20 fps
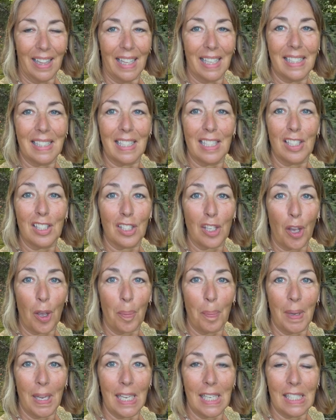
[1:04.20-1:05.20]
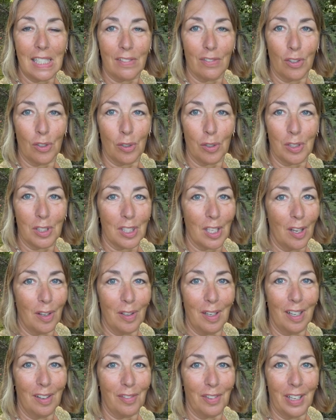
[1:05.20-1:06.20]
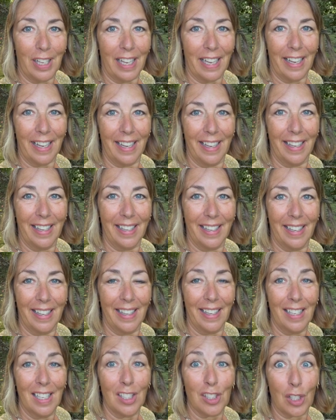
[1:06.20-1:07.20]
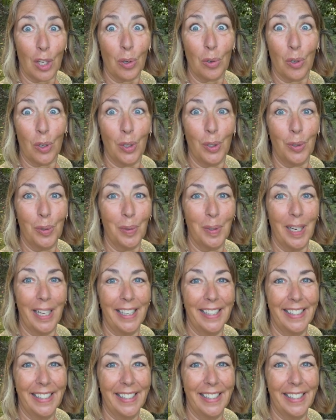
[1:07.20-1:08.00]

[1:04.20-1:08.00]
This is so peaceful, so lovely, so cool.